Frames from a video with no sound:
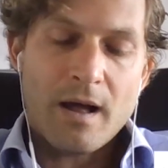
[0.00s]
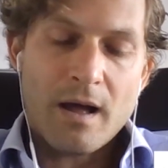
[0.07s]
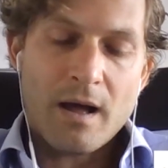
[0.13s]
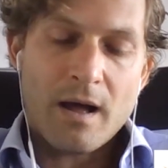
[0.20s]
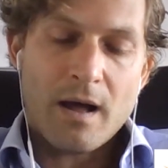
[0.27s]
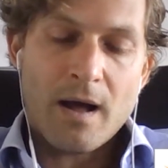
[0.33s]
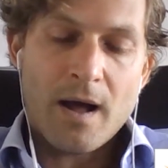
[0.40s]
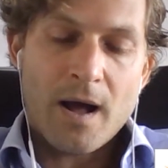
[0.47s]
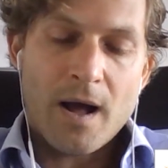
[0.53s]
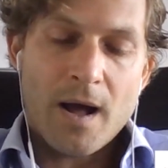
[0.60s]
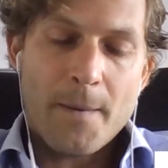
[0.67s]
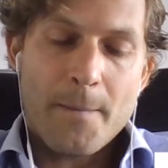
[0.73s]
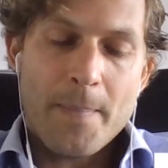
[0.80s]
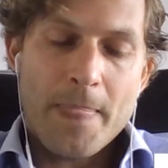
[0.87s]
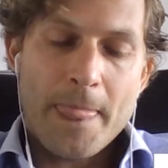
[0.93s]

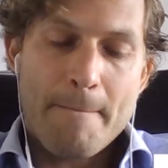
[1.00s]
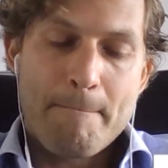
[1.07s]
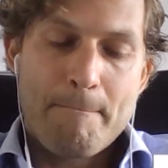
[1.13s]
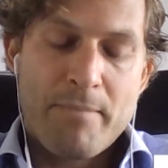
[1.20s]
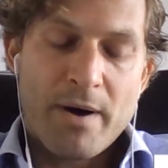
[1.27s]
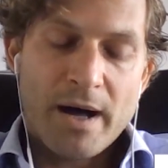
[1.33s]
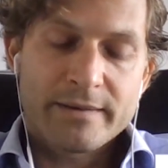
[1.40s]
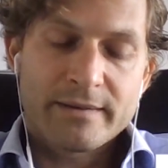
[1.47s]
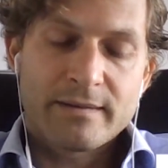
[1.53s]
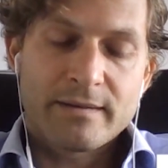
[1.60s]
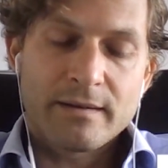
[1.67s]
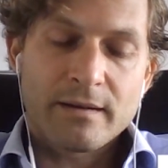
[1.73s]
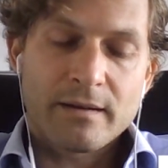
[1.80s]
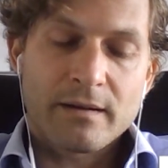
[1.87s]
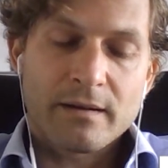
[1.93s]
But
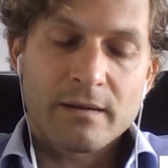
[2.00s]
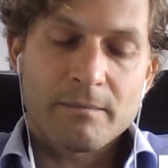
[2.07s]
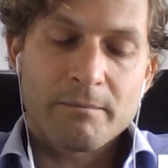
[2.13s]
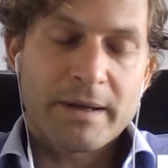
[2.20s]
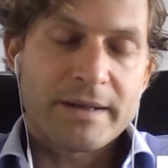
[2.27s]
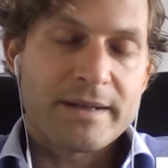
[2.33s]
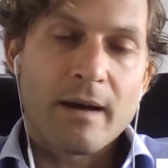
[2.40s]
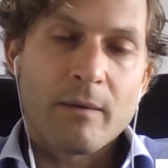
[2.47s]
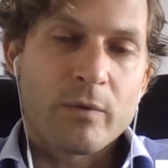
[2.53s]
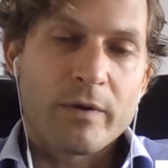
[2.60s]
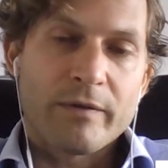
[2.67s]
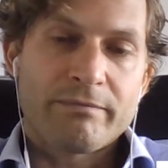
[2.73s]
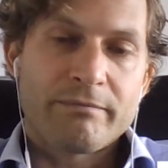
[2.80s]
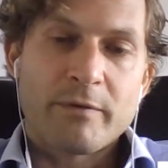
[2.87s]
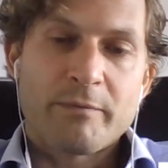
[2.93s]
yeah,
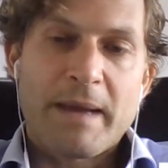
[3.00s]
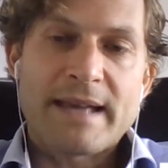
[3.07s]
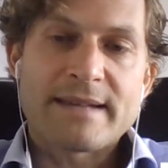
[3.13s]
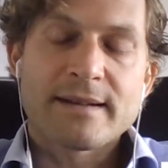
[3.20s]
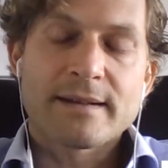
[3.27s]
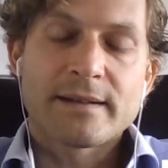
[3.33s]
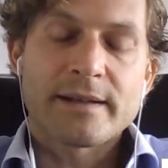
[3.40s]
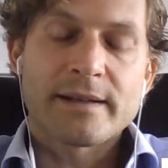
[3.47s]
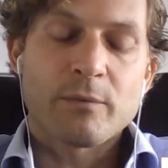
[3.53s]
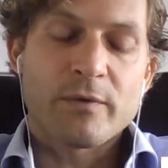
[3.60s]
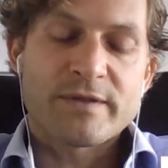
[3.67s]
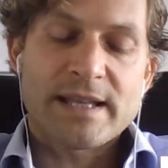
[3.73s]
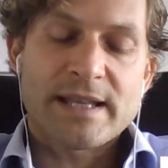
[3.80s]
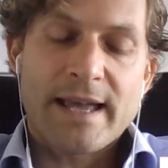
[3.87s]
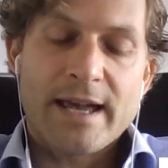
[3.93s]

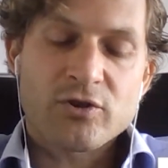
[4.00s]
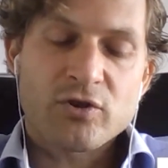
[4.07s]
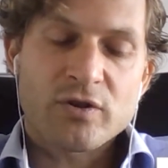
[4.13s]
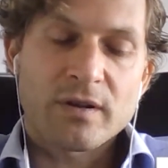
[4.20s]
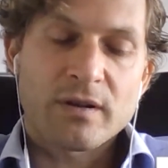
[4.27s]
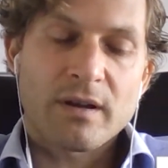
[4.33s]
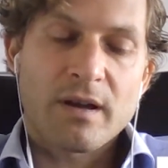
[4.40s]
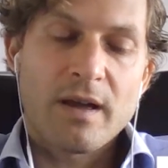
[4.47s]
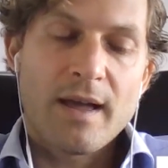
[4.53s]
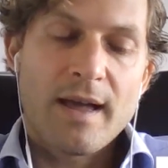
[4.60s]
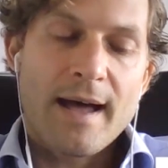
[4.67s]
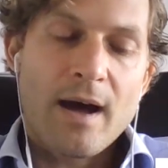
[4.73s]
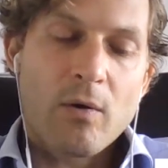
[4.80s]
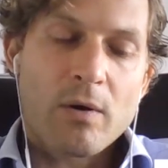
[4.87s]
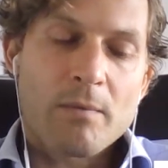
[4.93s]
we've slashed
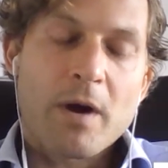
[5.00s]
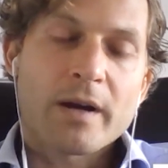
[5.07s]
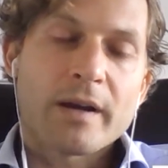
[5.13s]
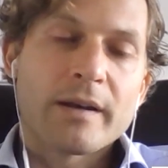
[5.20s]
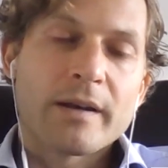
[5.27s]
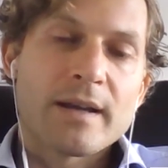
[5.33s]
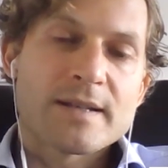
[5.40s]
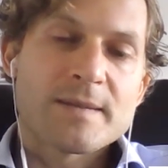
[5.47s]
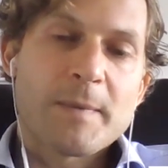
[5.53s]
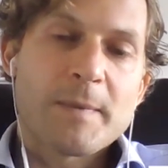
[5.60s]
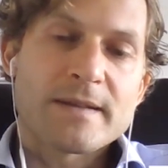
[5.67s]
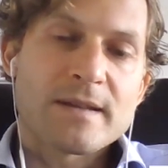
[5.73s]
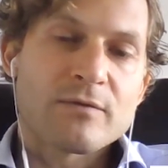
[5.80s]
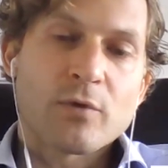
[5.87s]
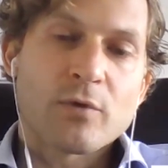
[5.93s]
our marketing
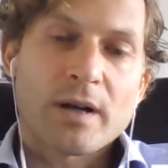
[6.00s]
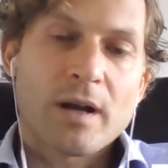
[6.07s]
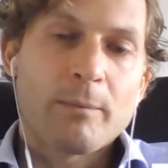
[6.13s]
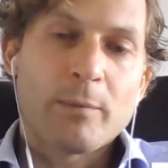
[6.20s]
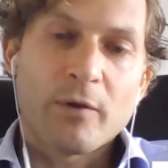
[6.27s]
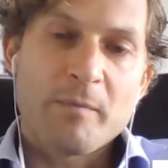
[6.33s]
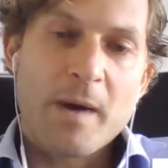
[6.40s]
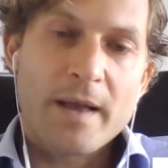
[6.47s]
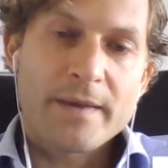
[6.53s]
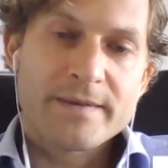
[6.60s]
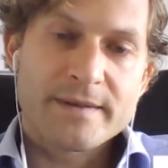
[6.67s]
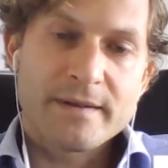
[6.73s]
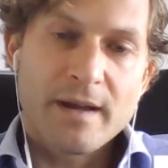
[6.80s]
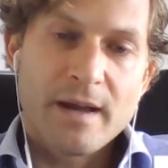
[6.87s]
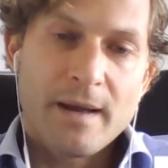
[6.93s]
expenses for a couple of
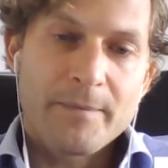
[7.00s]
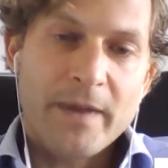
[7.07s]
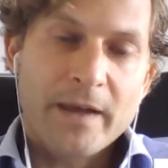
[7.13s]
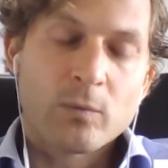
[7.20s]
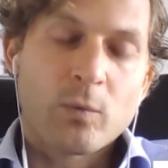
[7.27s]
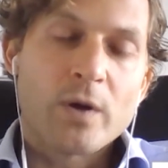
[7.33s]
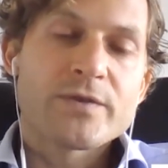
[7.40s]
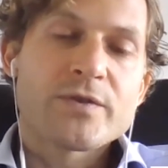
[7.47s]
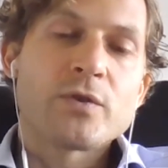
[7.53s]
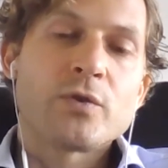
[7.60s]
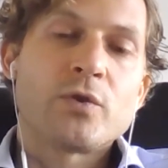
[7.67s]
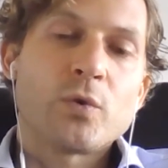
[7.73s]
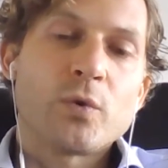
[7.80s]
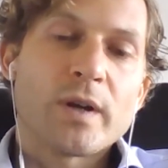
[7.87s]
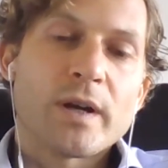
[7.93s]
months. And once you
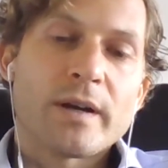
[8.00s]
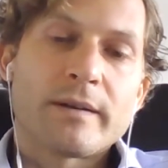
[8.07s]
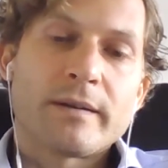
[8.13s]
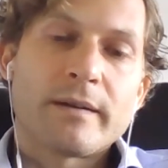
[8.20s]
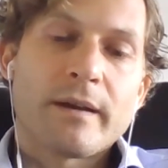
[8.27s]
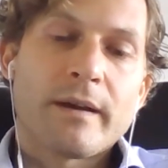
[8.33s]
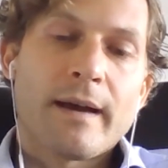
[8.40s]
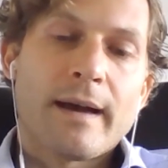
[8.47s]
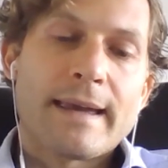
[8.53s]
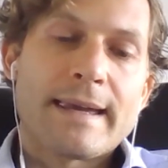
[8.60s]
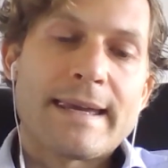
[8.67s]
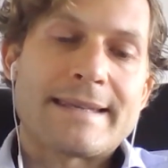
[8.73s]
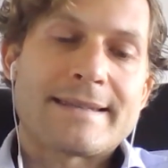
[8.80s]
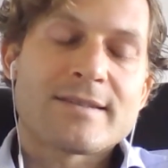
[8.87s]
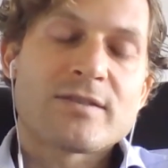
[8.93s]
do
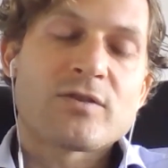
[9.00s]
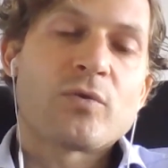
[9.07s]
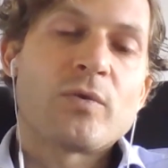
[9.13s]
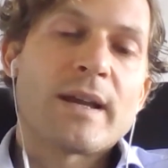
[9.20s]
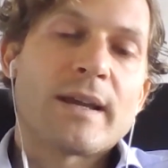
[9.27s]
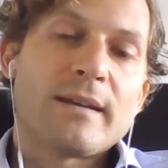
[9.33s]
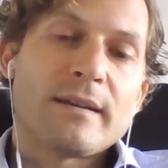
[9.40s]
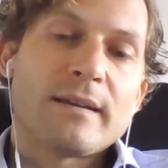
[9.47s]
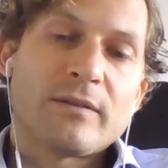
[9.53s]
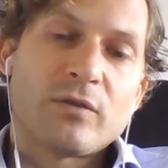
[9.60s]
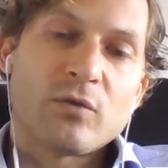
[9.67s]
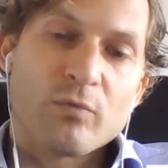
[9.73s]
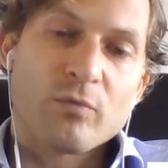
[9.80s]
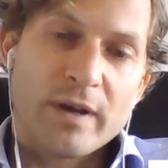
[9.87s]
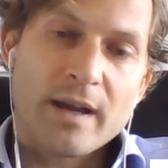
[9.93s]
that, it's tricky
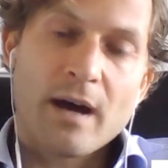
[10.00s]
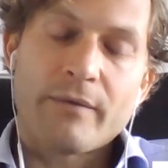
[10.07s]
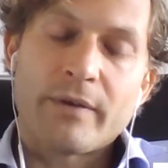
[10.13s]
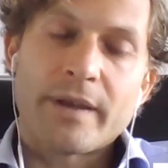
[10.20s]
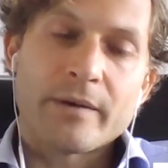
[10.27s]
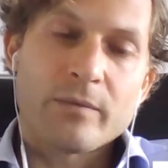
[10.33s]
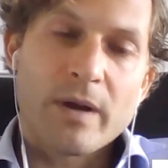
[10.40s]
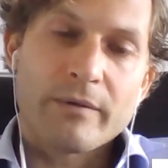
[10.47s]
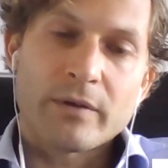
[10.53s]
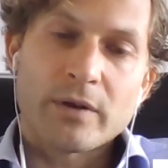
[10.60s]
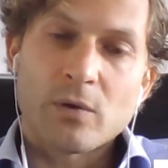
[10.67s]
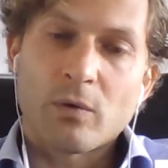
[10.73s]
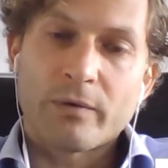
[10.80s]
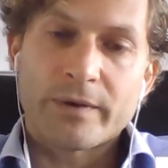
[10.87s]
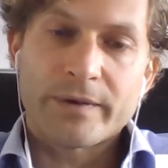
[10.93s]
to recover that
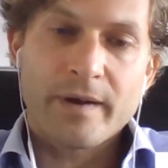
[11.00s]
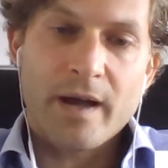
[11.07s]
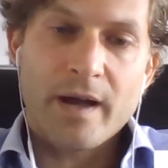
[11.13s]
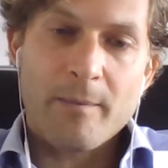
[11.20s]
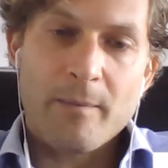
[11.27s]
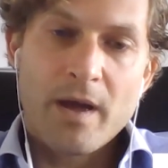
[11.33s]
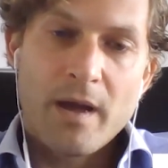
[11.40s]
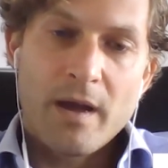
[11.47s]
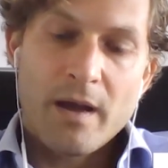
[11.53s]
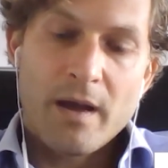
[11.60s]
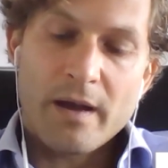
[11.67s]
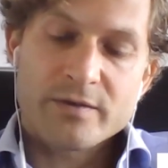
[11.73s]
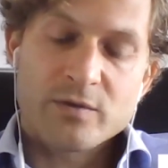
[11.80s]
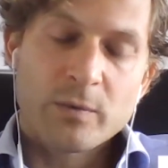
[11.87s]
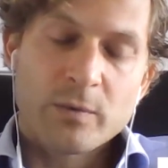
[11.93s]
revenue over time.
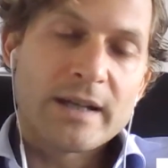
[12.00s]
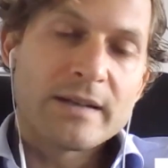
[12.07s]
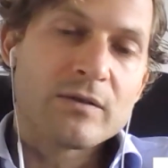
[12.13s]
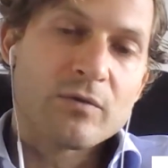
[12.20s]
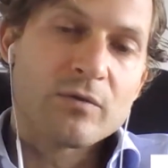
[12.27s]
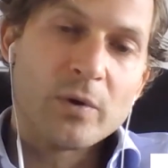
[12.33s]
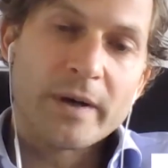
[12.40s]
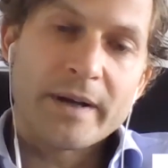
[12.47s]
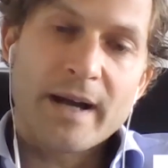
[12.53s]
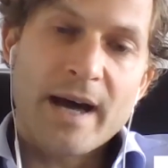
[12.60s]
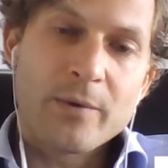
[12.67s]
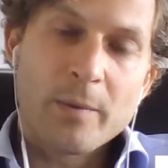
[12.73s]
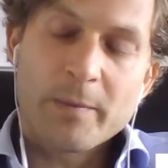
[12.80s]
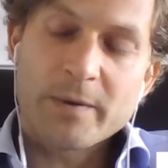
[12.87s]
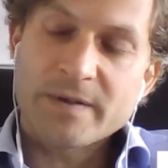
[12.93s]
So we didn't grow at
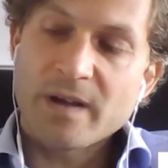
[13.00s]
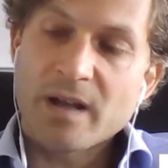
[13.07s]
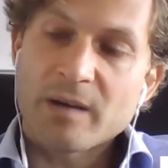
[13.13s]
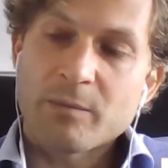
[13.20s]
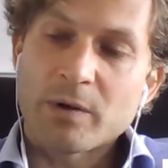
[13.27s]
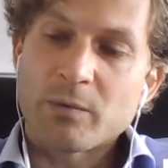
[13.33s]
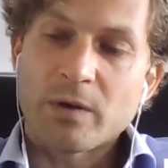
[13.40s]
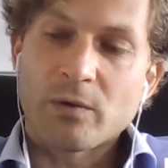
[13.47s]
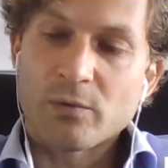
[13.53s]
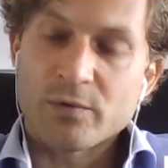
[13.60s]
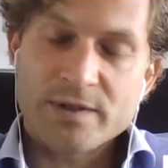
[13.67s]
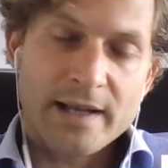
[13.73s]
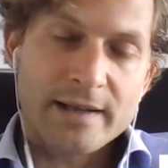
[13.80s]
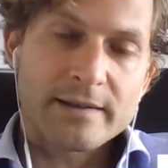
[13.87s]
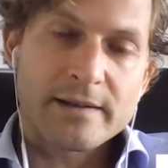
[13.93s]
100%, but we grew
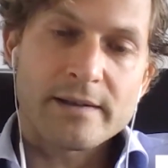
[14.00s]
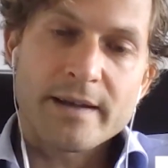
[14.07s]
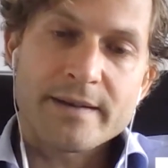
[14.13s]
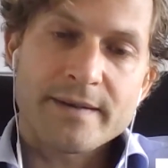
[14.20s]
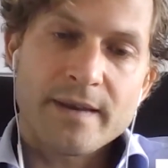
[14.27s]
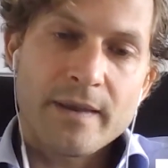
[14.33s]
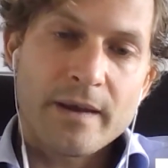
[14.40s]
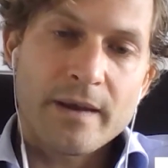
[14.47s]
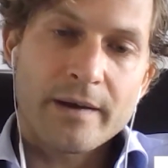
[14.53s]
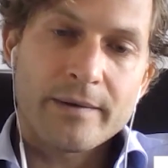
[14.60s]
slightly less than